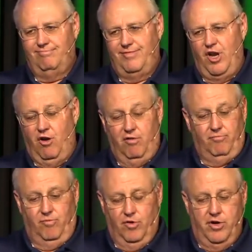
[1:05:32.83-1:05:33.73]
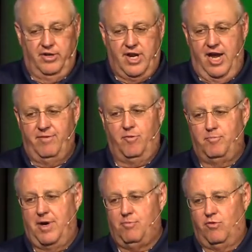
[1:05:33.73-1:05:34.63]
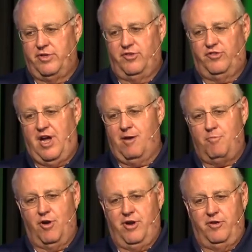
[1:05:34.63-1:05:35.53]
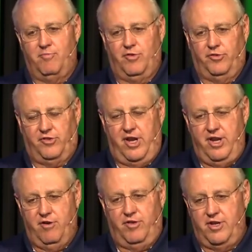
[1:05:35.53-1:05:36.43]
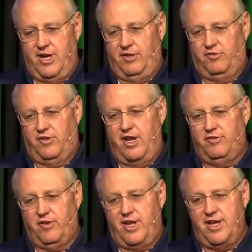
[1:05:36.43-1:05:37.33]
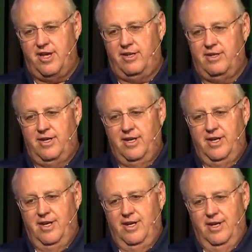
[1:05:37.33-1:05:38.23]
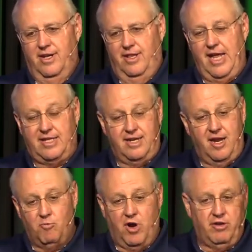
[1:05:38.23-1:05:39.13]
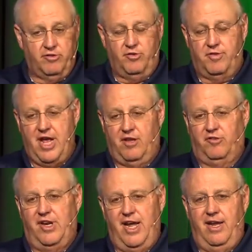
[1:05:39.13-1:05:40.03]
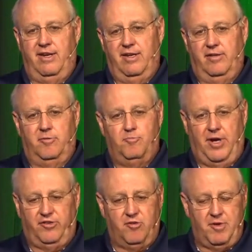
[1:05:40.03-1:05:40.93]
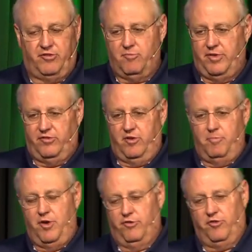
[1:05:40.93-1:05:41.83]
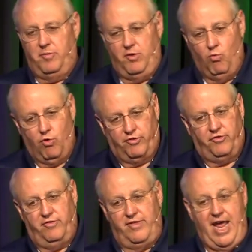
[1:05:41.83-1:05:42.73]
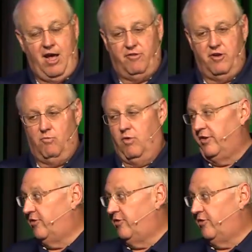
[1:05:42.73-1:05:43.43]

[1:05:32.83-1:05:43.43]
you know, we're in kind of a bubble on the stock market and real estate here in the United States again. That didn't end well in two thousand eight, and by some estimates, it appears to be worse now than it was